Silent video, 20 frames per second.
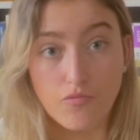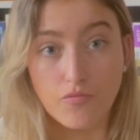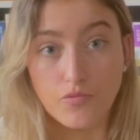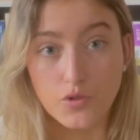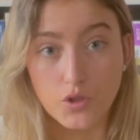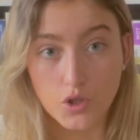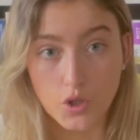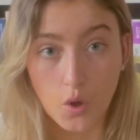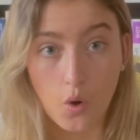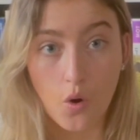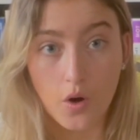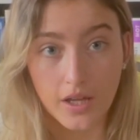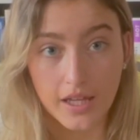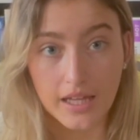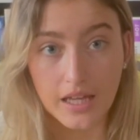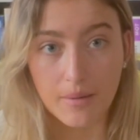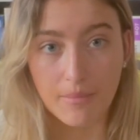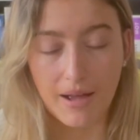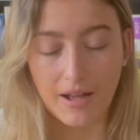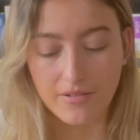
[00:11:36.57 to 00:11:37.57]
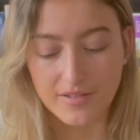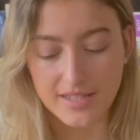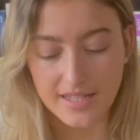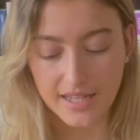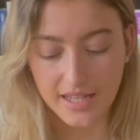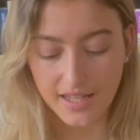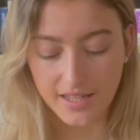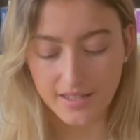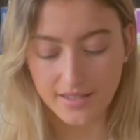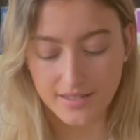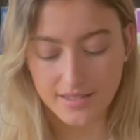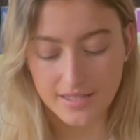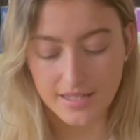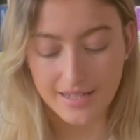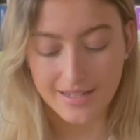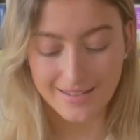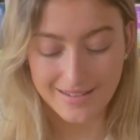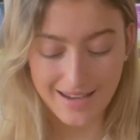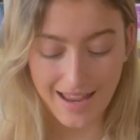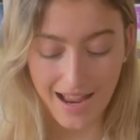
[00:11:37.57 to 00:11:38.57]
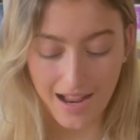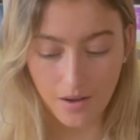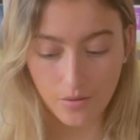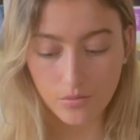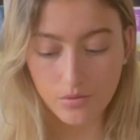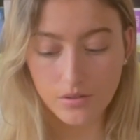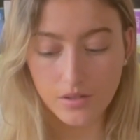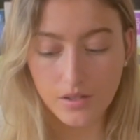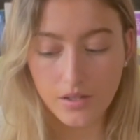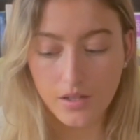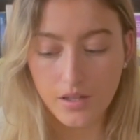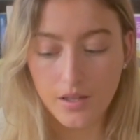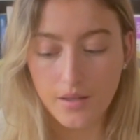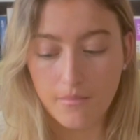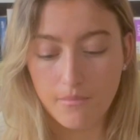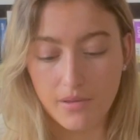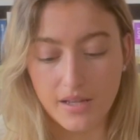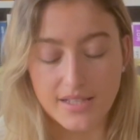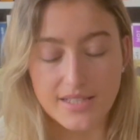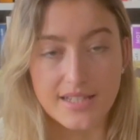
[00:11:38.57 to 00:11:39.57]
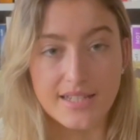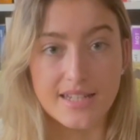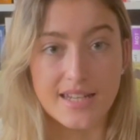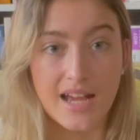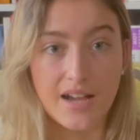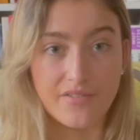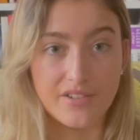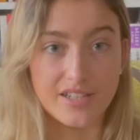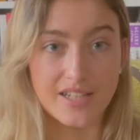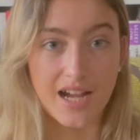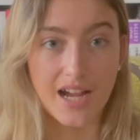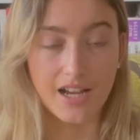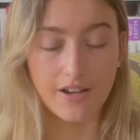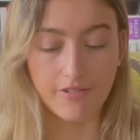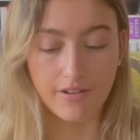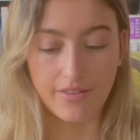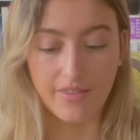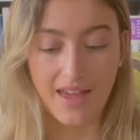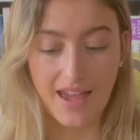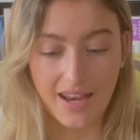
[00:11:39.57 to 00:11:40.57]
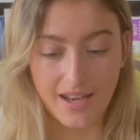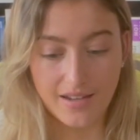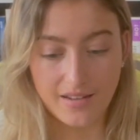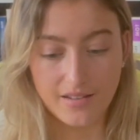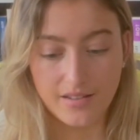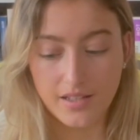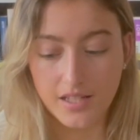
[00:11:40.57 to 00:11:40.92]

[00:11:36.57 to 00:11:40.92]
talking about it now because I didn't have a diary then.